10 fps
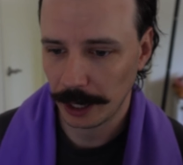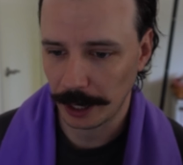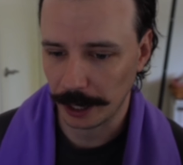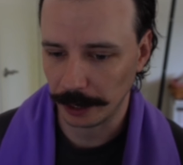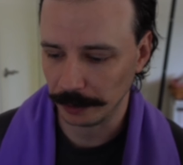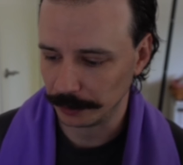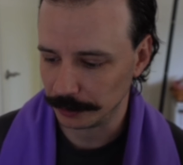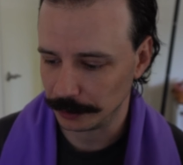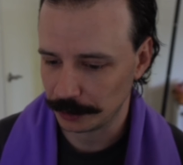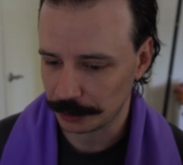
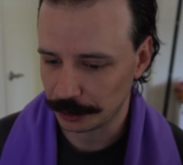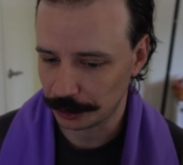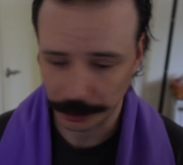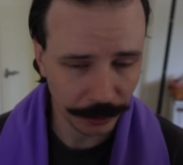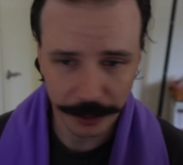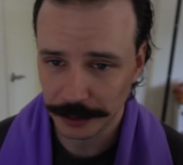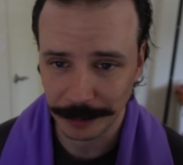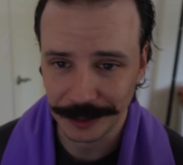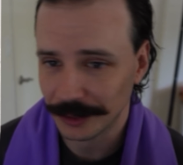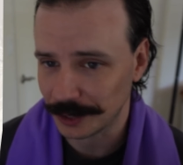And S.H.I.E.L.D. has some
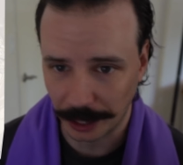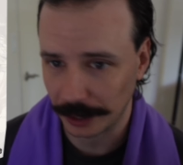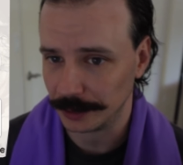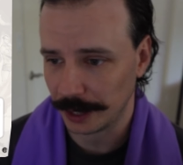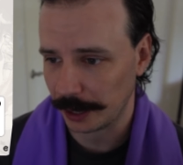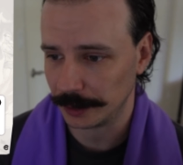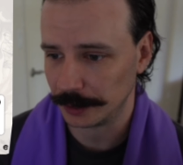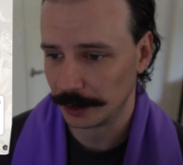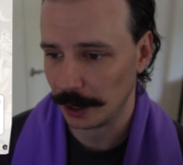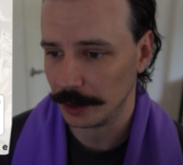insane
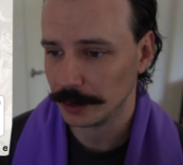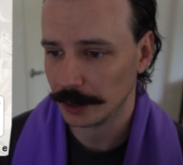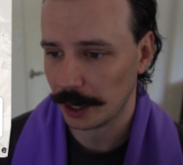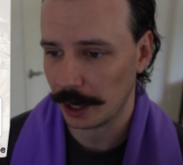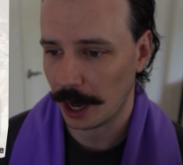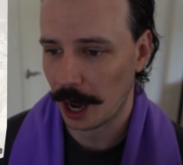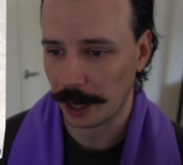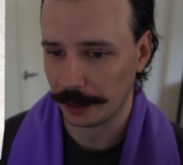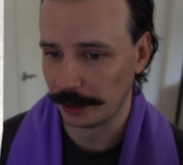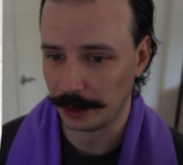tactics cards, and I
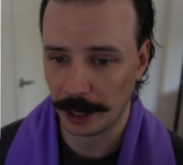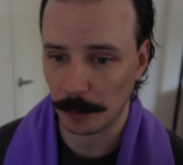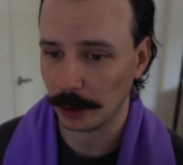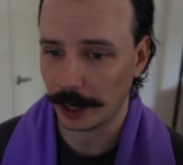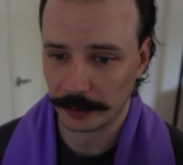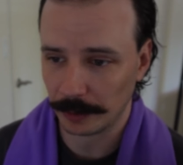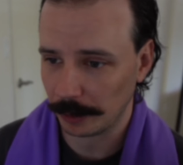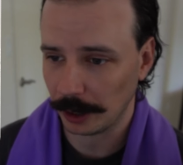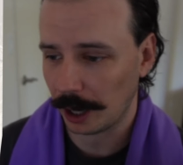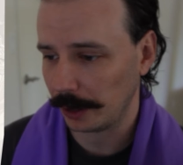think Namor likes them a
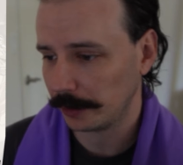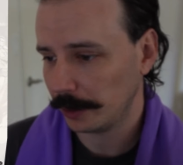lot.